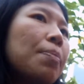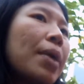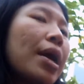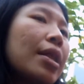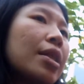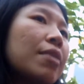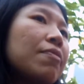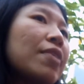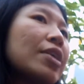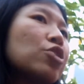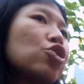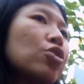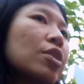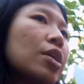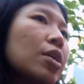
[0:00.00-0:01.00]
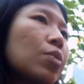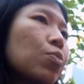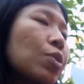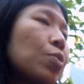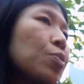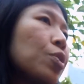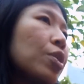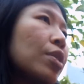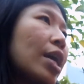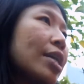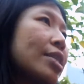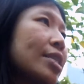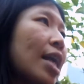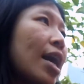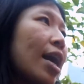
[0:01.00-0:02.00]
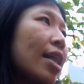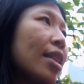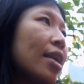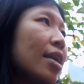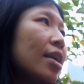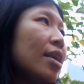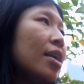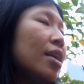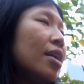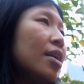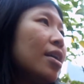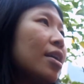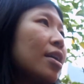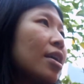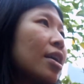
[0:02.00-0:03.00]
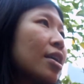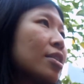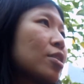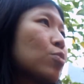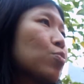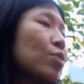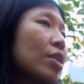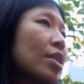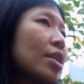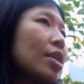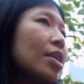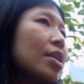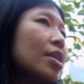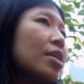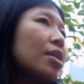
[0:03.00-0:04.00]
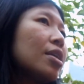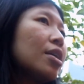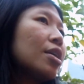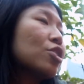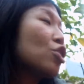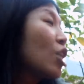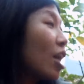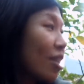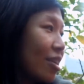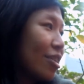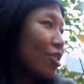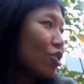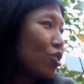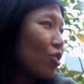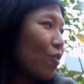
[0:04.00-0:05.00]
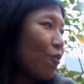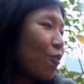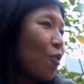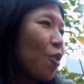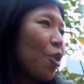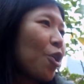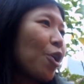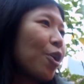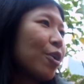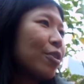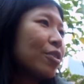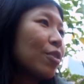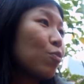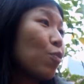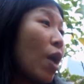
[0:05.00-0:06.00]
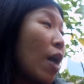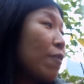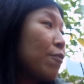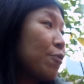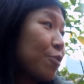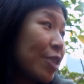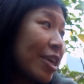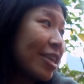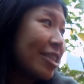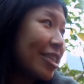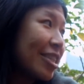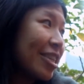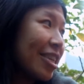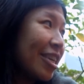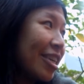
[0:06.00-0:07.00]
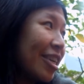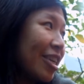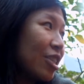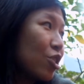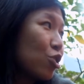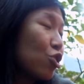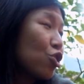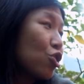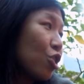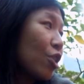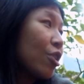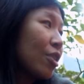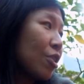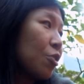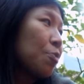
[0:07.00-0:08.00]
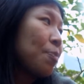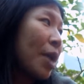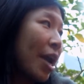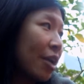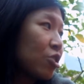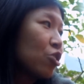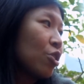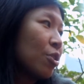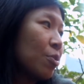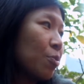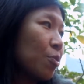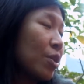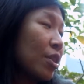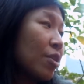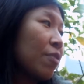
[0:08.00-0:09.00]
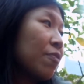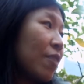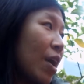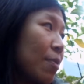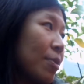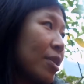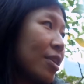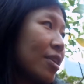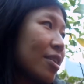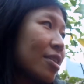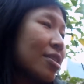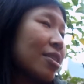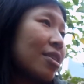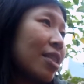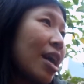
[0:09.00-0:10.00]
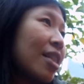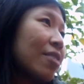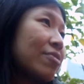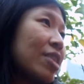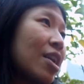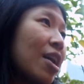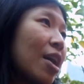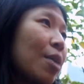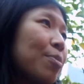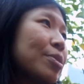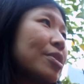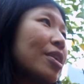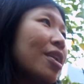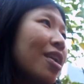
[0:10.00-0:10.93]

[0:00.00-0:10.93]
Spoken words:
But eventually we realized that it's really a challenge for the raw foodist to share their passion with their family, because a lot of times